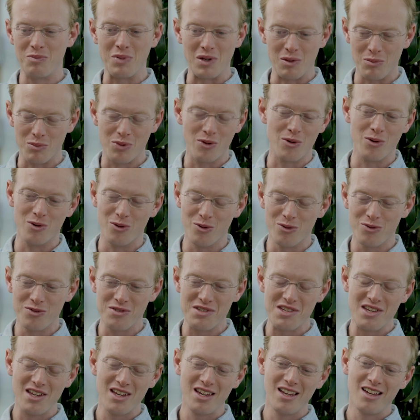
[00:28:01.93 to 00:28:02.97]
be
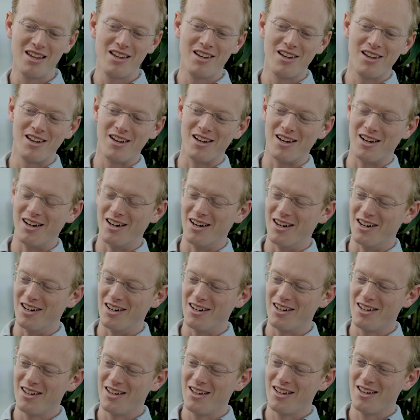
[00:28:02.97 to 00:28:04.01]
improved,
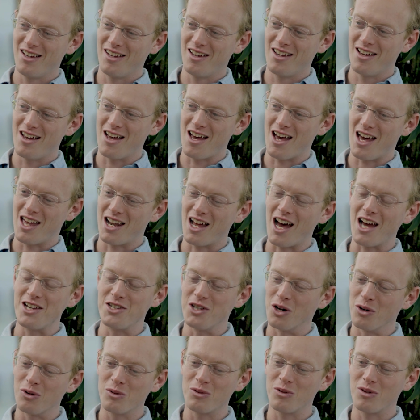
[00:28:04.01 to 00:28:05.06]
and I
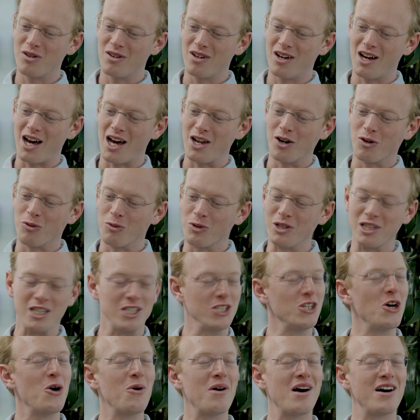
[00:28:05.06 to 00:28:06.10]
don't really
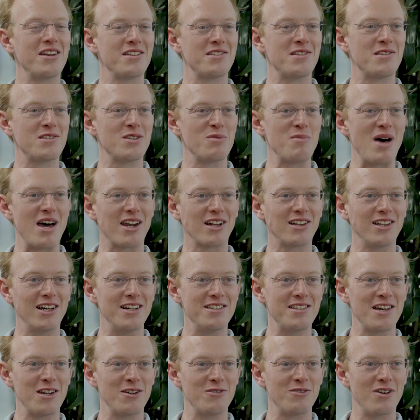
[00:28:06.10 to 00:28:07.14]
know how to systematically
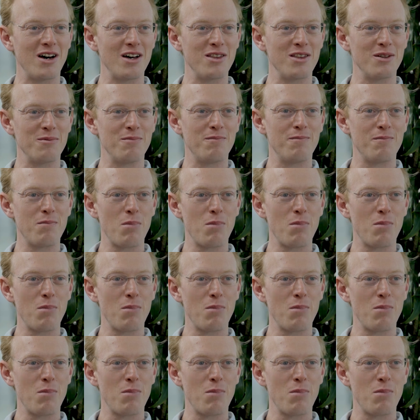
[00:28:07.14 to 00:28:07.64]
identify them.